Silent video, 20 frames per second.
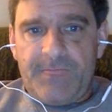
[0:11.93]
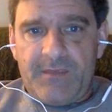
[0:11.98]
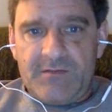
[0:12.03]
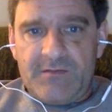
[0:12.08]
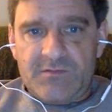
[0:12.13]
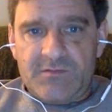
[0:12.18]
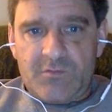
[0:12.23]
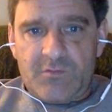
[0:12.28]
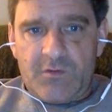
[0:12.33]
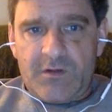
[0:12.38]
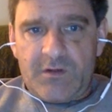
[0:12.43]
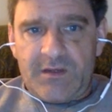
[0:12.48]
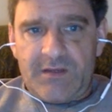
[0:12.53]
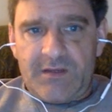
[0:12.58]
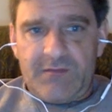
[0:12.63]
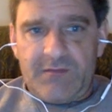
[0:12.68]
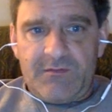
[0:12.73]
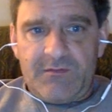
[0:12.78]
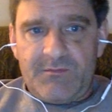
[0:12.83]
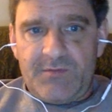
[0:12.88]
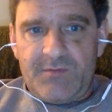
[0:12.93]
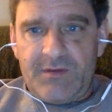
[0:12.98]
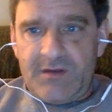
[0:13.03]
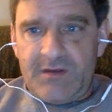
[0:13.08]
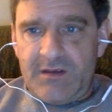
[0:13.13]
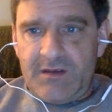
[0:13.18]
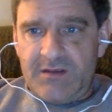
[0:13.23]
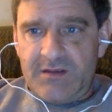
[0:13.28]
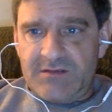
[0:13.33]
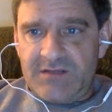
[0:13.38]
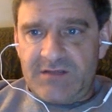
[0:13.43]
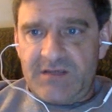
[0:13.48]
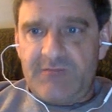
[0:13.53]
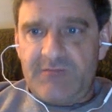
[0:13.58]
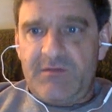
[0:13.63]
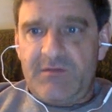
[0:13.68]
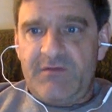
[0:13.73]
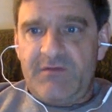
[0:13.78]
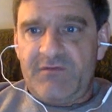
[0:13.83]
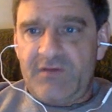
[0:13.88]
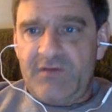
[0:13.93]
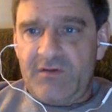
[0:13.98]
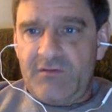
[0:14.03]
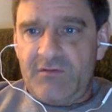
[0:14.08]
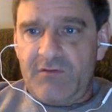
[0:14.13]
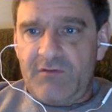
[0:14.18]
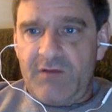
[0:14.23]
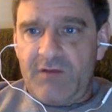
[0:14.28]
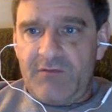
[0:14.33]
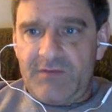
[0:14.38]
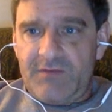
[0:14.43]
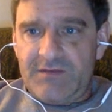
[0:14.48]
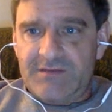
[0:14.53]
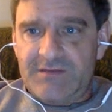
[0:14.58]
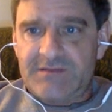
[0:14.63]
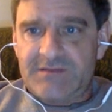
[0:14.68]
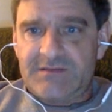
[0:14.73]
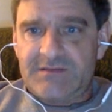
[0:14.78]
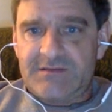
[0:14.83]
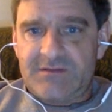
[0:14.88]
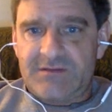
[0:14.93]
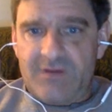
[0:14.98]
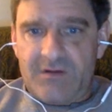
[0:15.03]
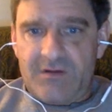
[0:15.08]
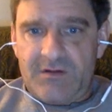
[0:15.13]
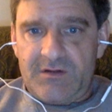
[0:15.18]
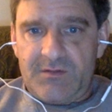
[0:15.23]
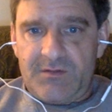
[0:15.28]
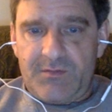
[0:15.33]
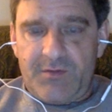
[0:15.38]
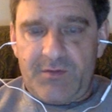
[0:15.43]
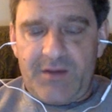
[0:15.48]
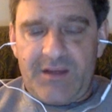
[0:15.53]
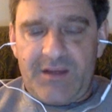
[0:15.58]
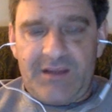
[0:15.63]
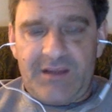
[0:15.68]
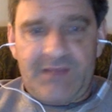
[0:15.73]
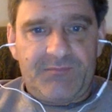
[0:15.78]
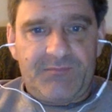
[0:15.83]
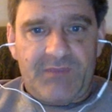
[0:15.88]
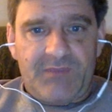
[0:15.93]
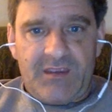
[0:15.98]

I was working, but checking my phone right when this started to break,